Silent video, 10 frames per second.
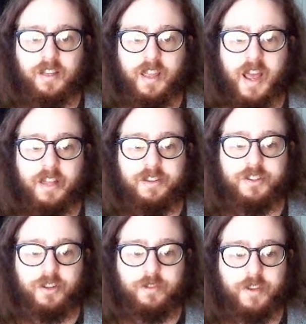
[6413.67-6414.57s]

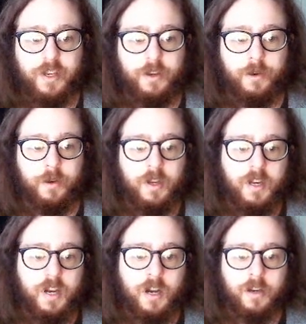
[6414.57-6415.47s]
calendar view
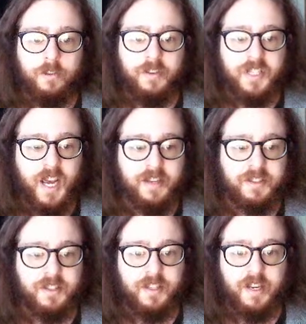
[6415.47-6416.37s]
of the
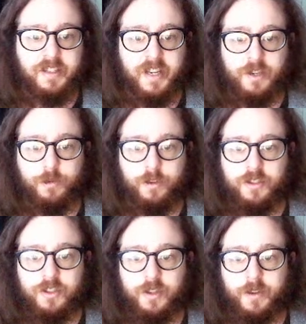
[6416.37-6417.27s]
tasks that I scheduled
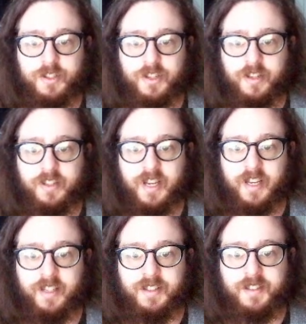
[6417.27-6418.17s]
to do on certain
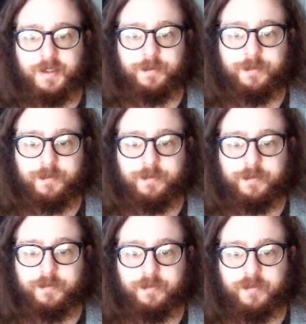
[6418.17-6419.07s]
days.
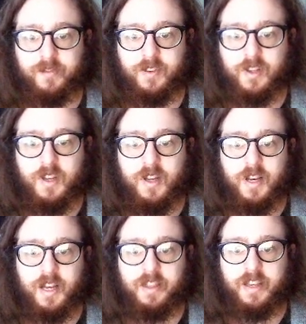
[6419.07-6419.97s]

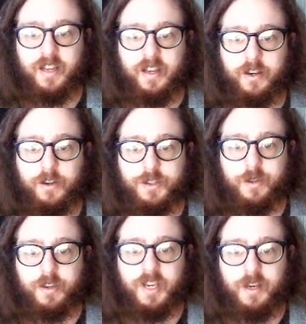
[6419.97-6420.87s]
And then I also
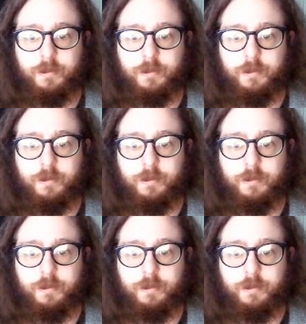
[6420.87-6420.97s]
keep